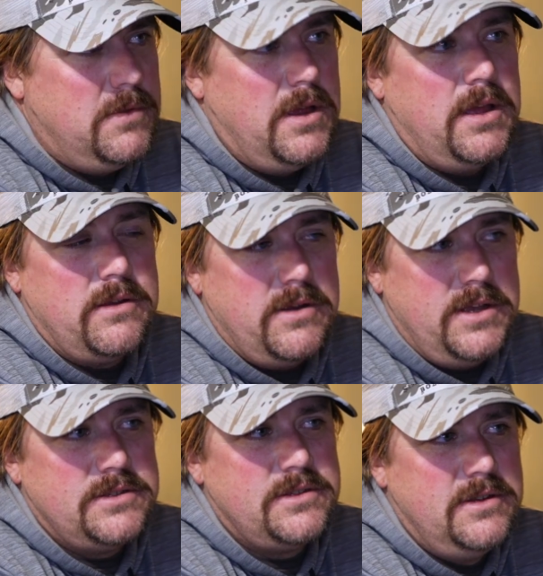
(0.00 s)
Yeah, there
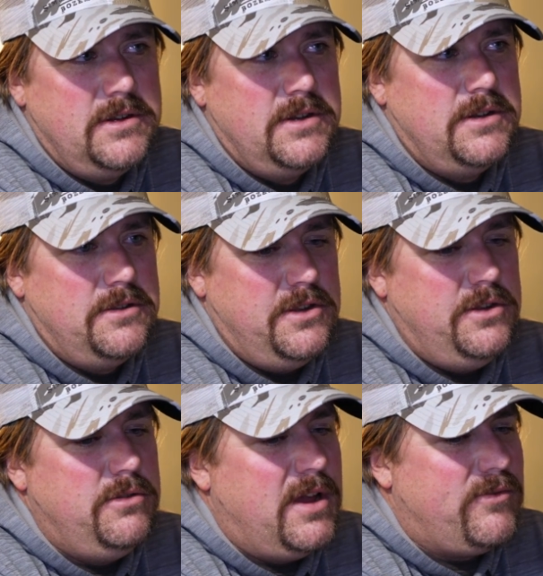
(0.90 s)
is. Do
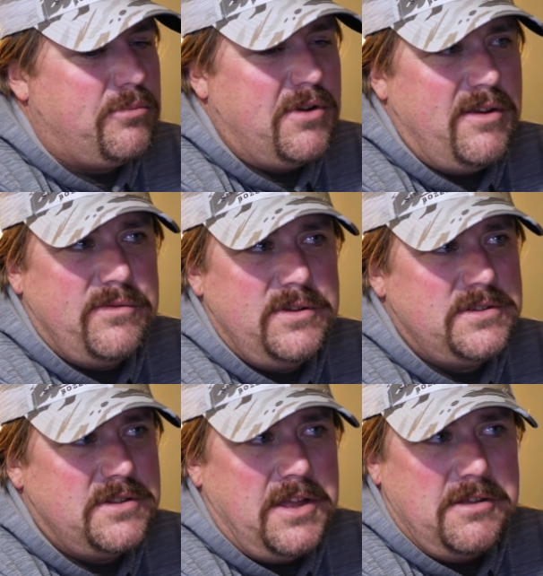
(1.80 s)
you have a
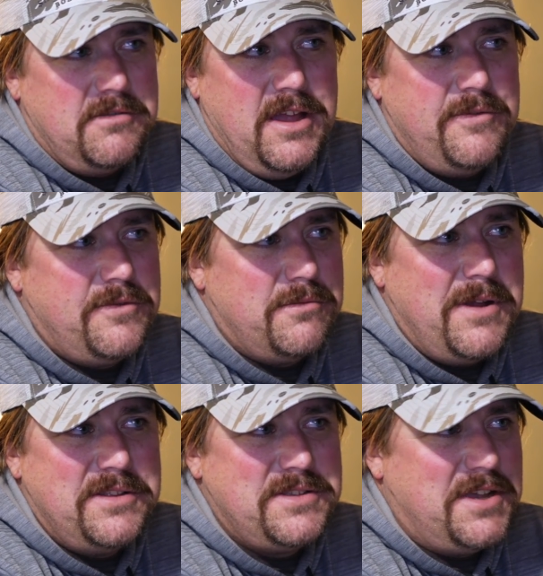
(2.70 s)
preference, like left or
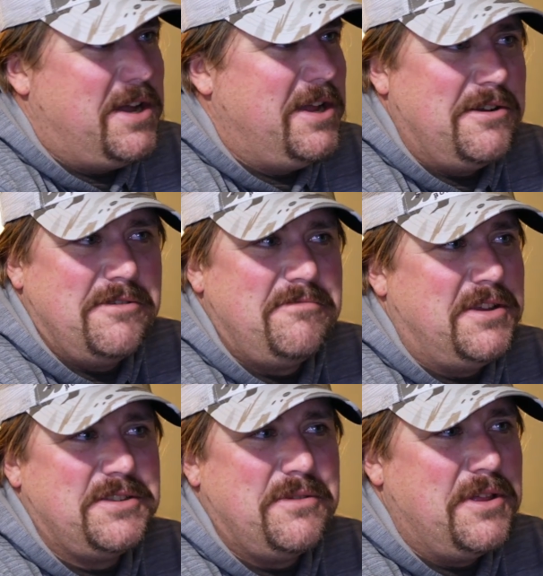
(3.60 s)
right side, or
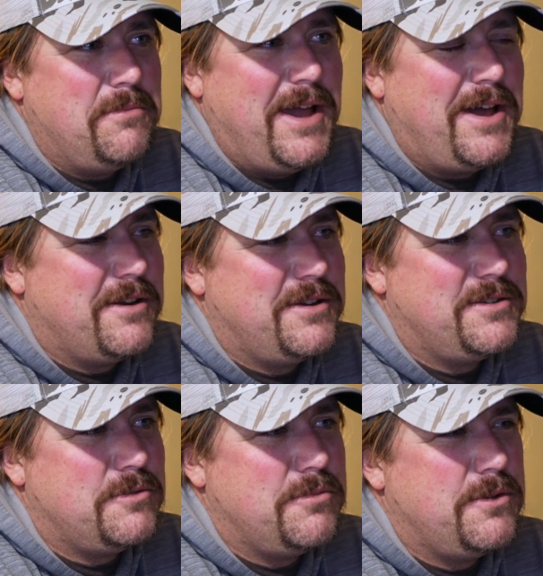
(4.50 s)
doesn't really matter
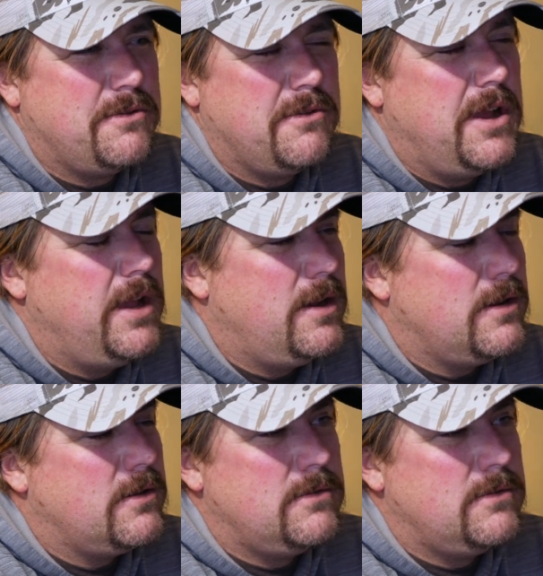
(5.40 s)
because they're both great? Or